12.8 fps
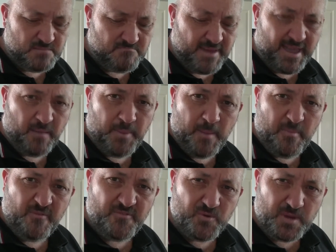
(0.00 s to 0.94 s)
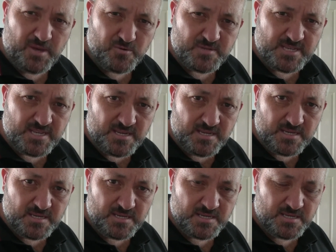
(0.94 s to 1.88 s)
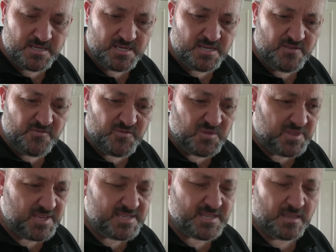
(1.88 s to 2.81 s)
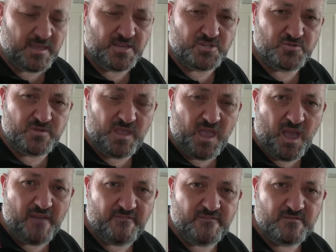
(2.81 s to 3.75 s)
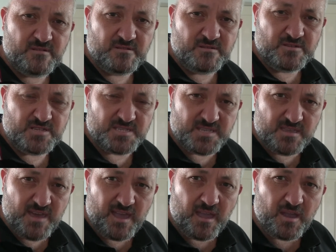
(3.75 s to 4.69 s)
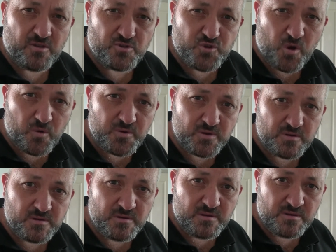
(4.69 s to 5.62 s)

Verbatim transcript: making people feel guilty for things that they shouldn't have, just so they can control you.